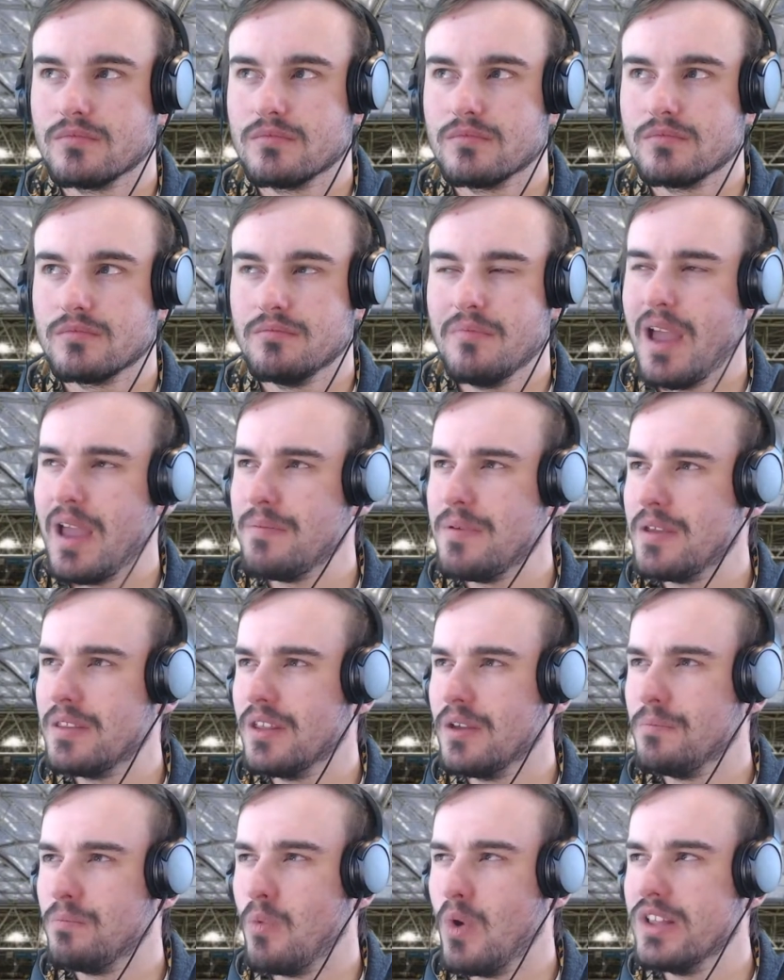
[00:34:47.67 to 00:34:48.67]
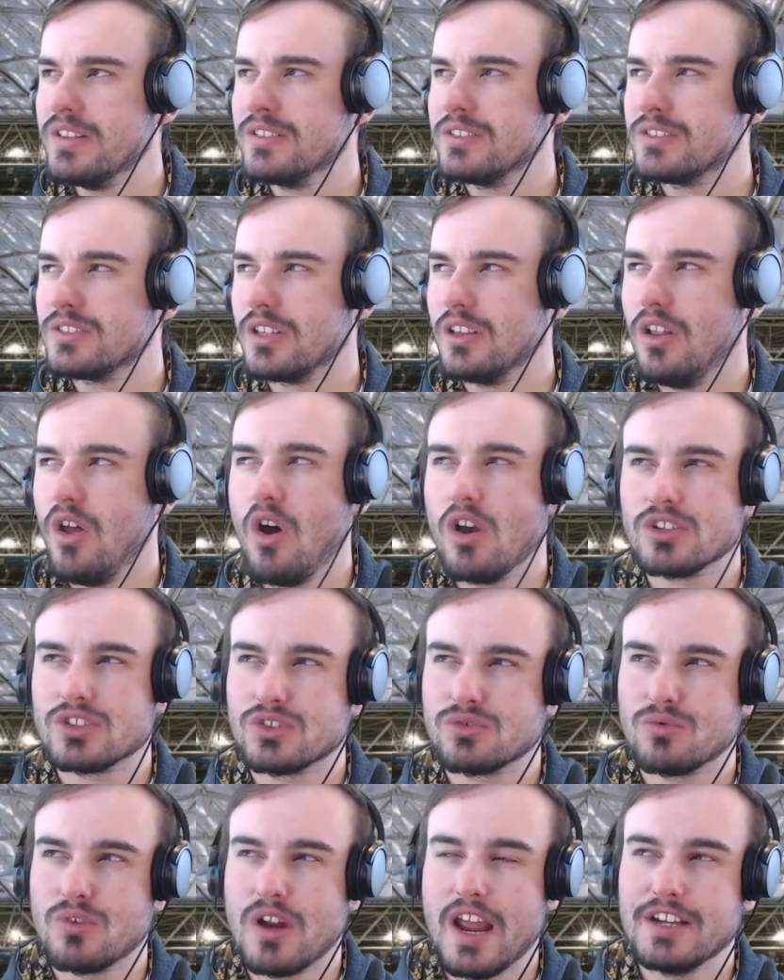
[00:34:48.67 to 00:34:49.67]
Maybe the wins-loss
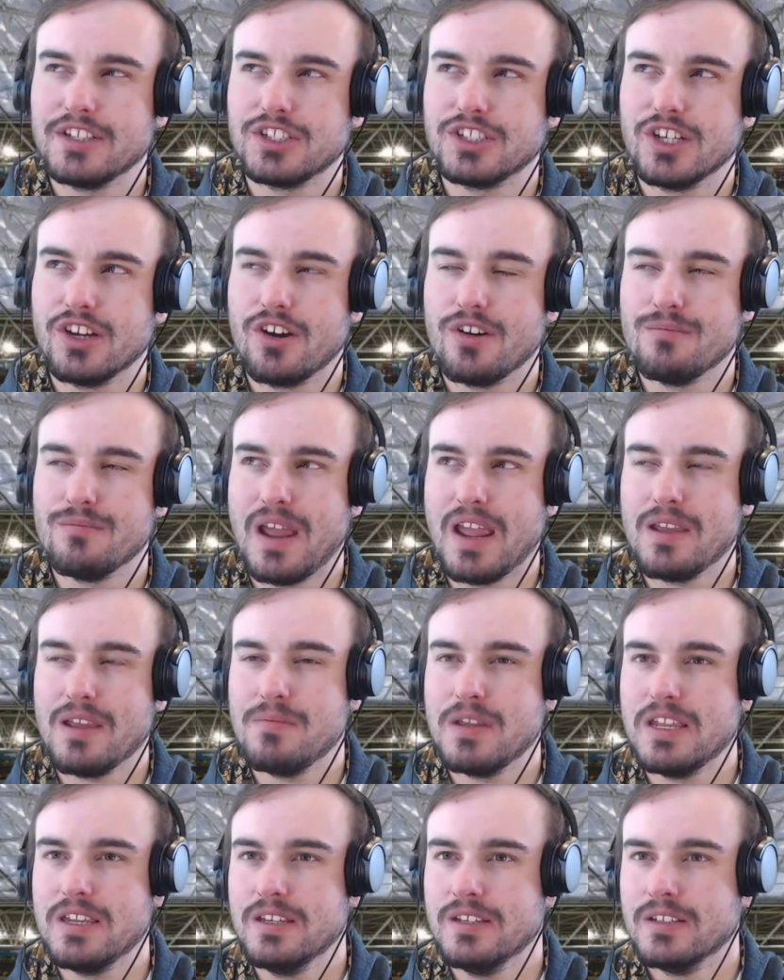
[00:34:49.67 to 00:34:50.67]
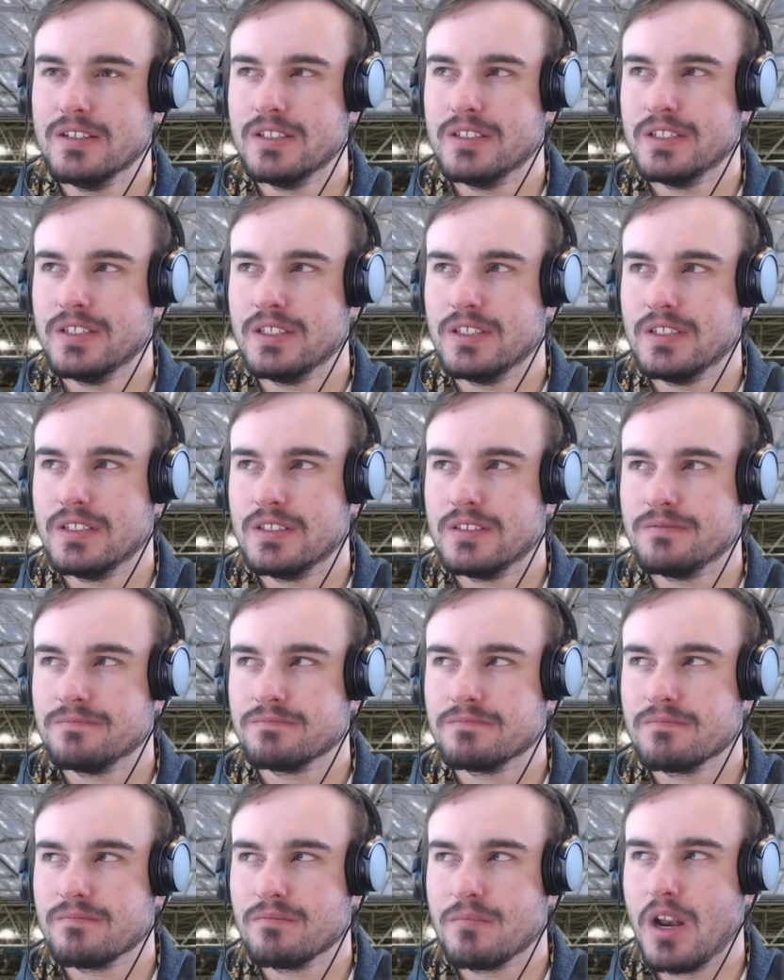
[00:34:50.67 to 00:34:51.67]
ratio, maybe.
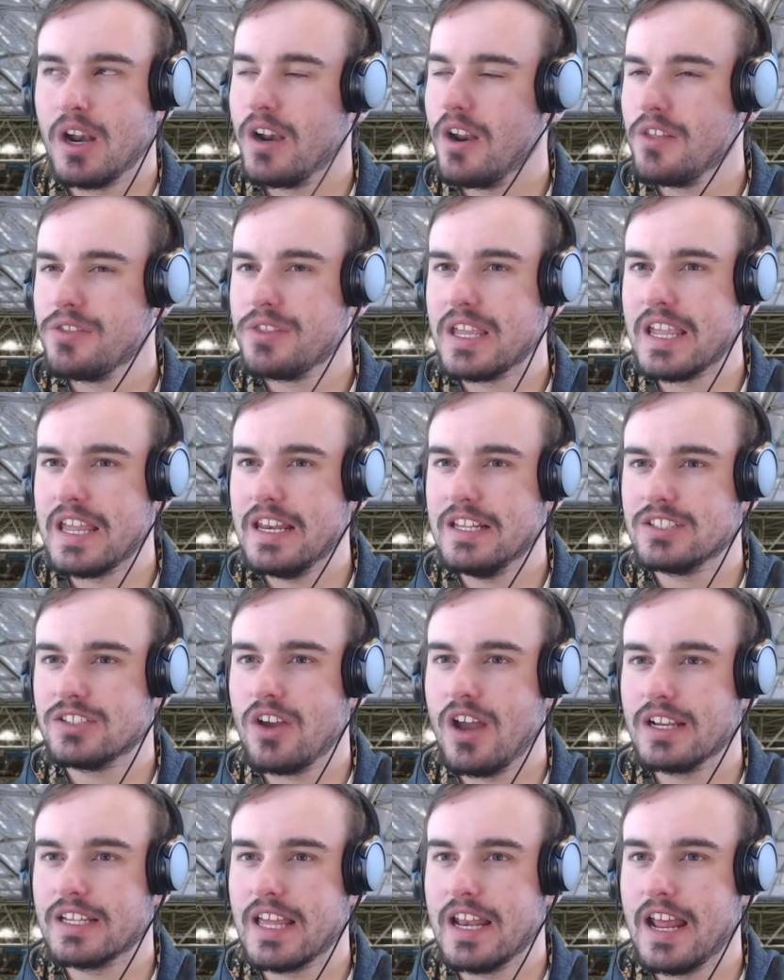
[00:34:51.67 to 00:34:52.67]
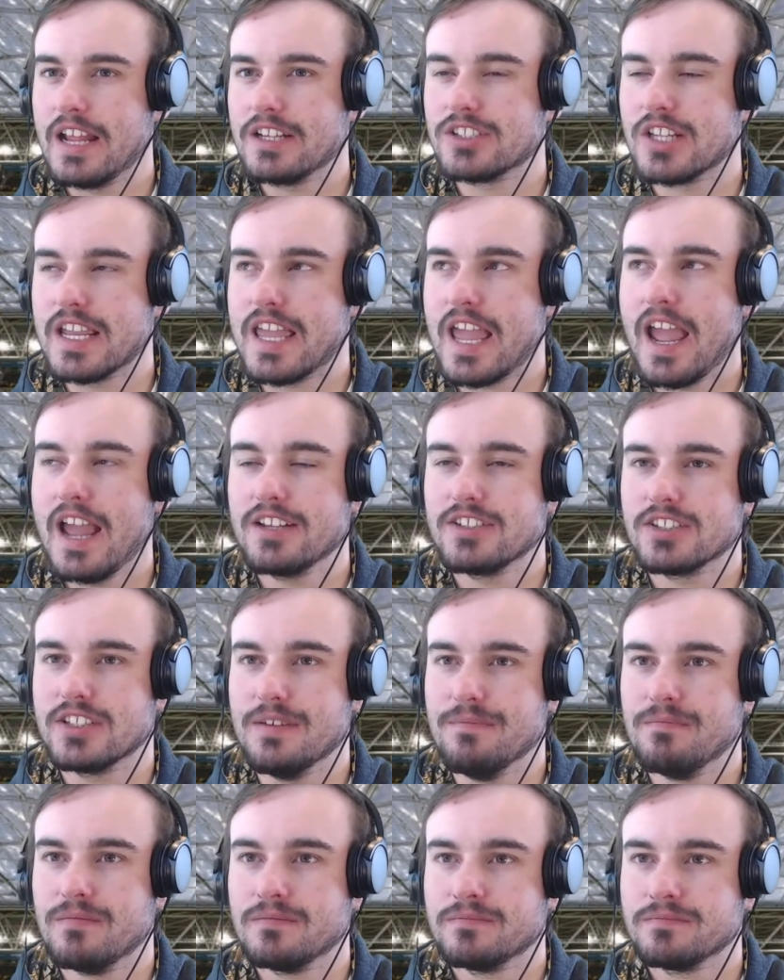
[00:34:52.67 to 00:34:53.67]
but I don't think any side can actually catch
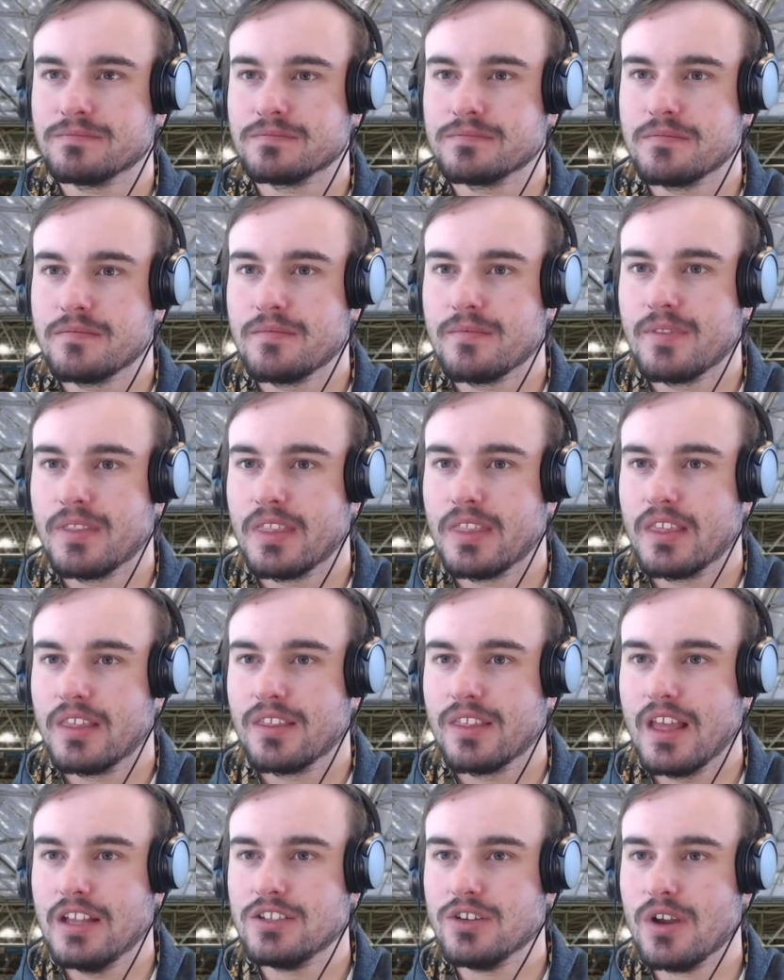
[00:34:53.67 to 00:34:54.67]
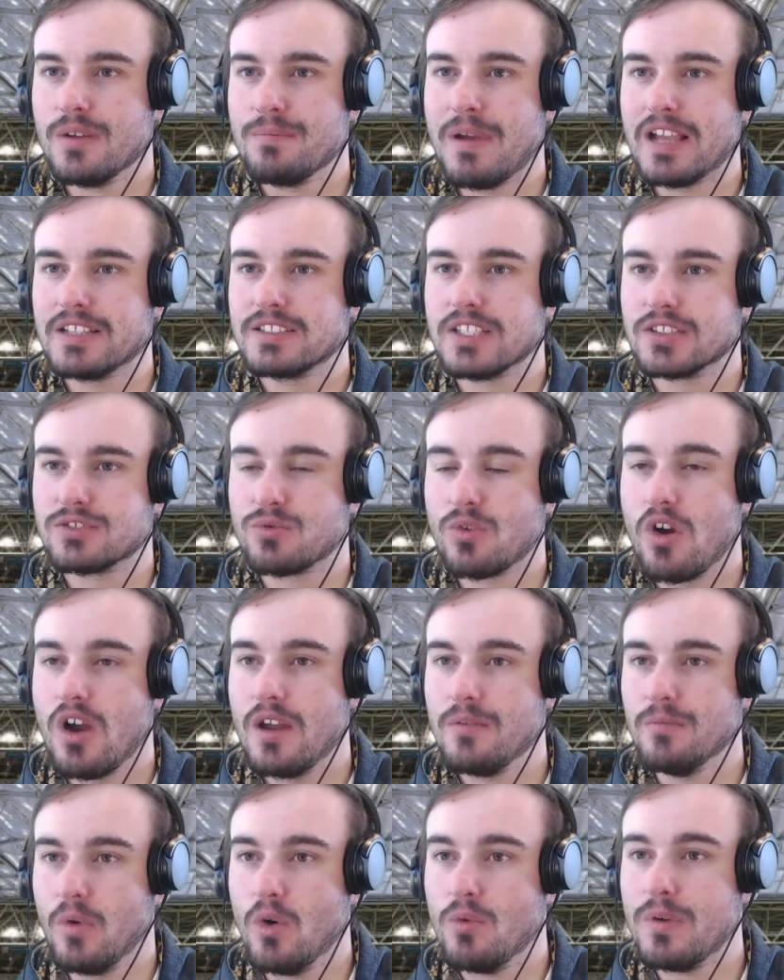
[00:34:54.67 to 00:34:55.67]
them. And doing basics
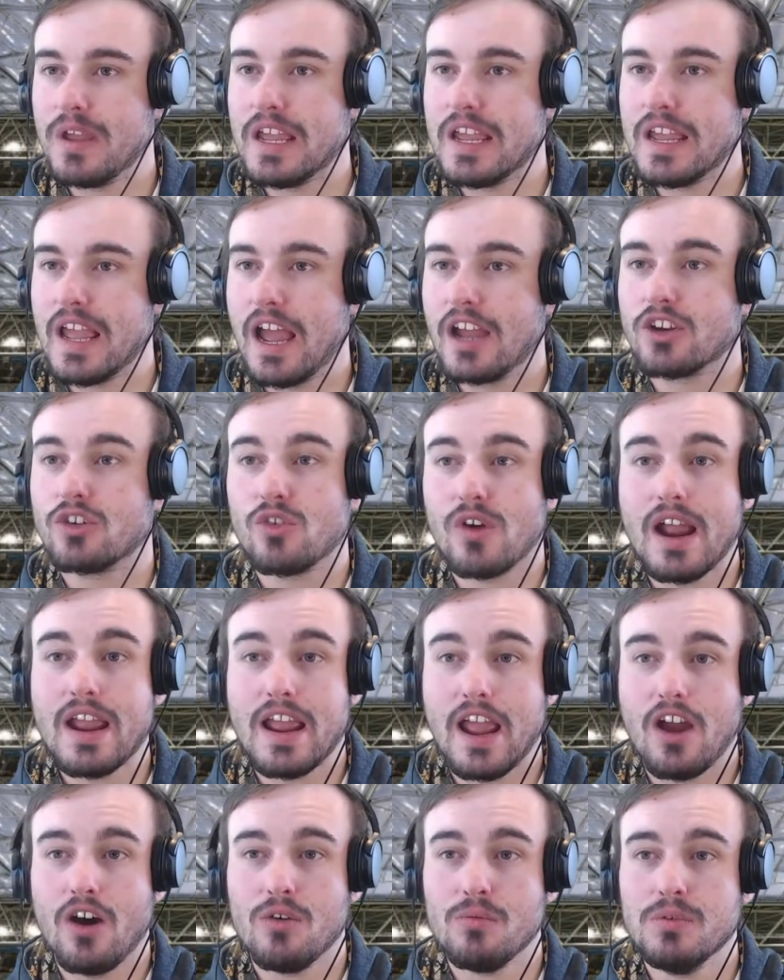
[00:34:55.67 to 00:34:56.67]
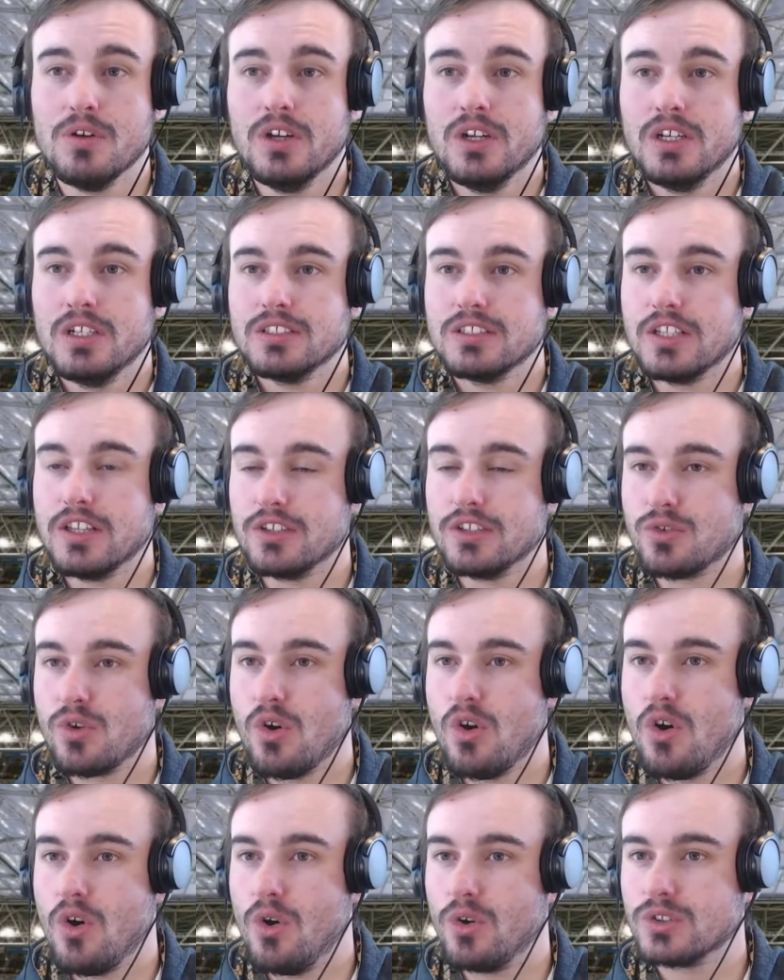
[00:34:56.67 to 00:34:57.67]
right will be a great help to the
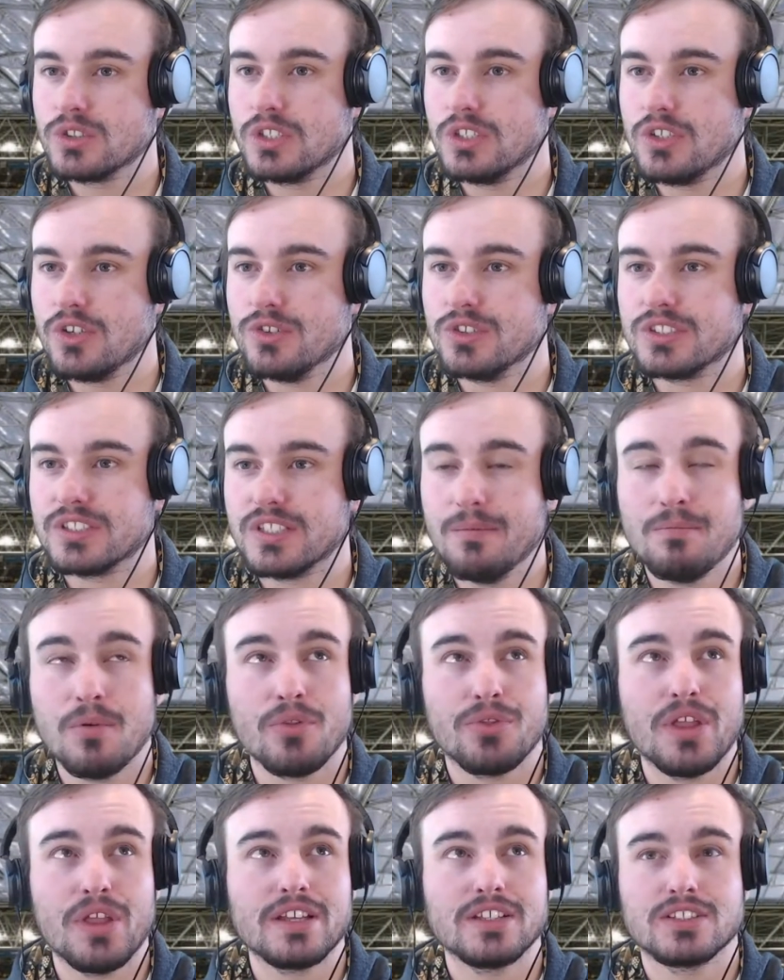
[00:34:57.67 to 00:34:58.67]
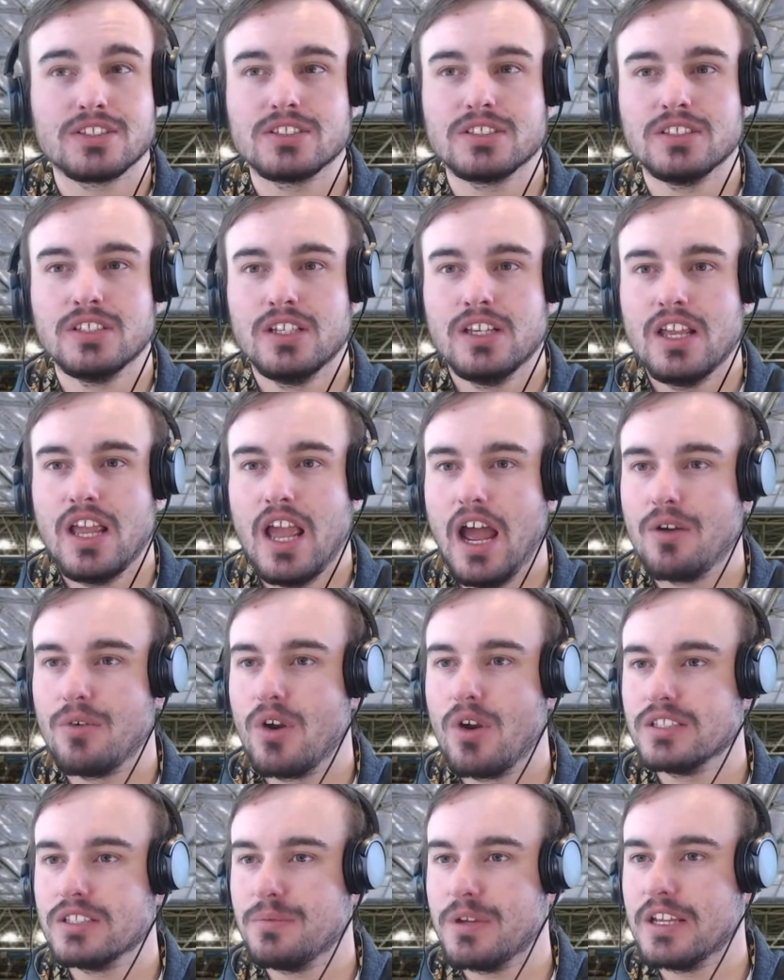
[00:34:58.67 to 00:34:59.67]
draw, or to do simple things
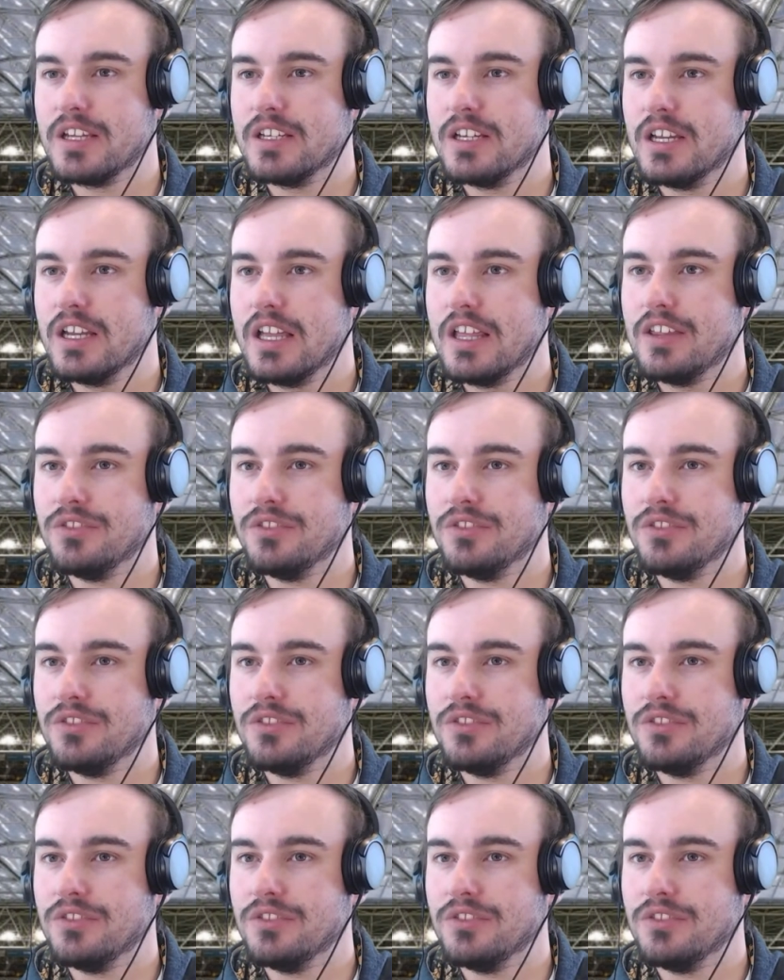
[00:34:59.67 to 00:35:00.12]
right to be in the